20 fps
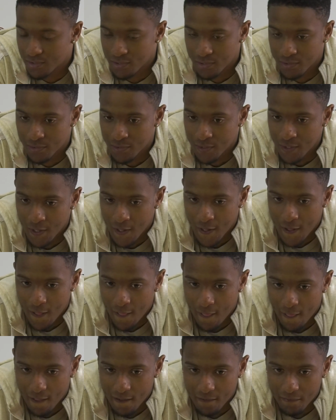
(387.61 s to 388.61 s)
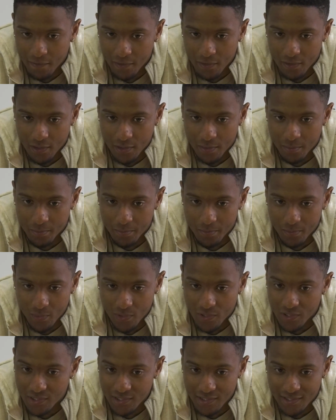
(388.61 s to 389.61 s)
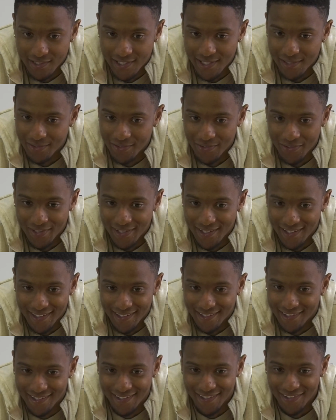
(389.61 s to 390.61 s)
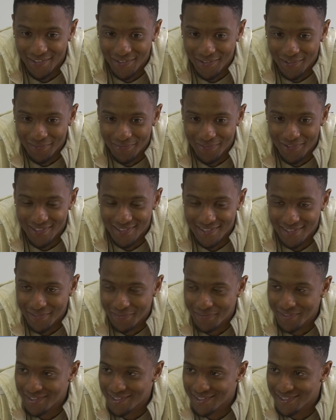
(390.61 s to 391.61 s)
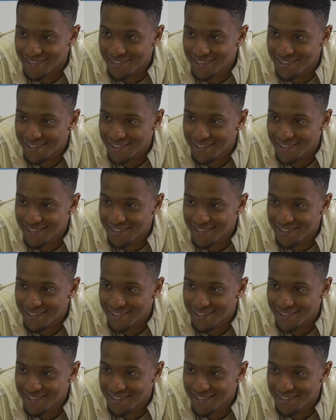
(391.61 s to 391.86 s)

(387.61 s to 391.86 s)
So I think we just need to keep doing it and, you know, confusing defenders.